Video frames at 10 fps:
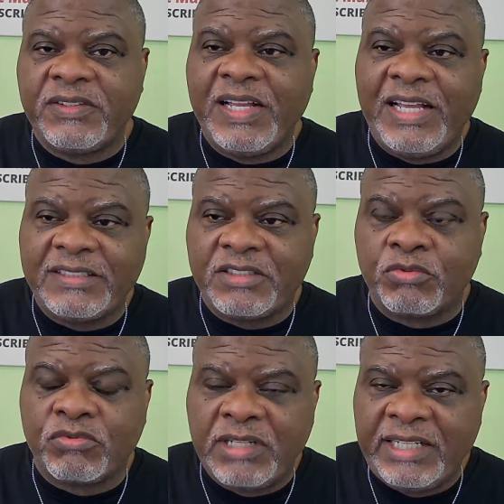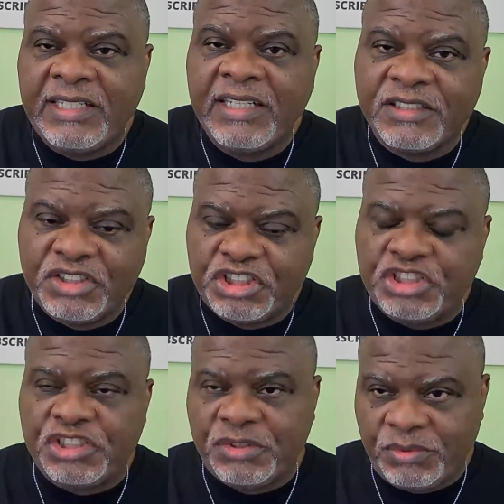still has the right to
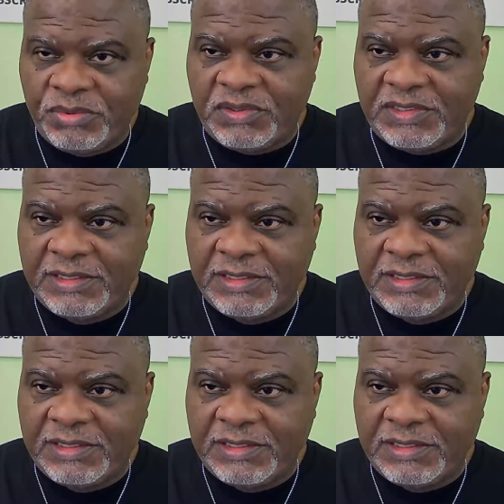choose.